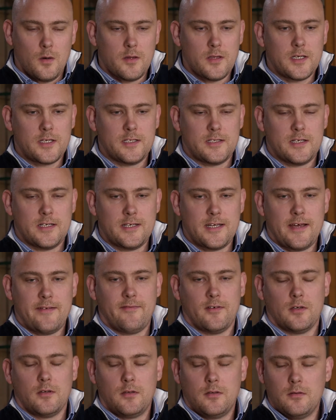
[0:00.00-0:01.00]
I think it's
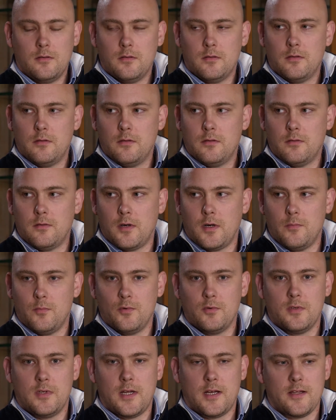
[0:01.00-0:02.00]
endeavour, right?
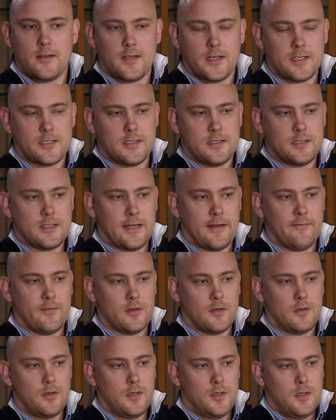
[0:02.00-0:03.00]
More than anything, it's
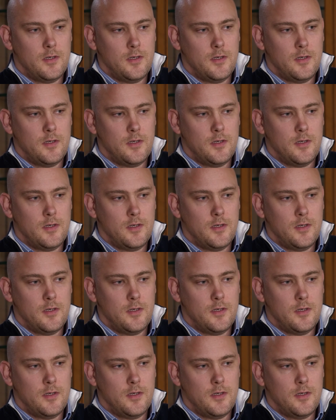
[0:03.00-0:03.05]
endeavour.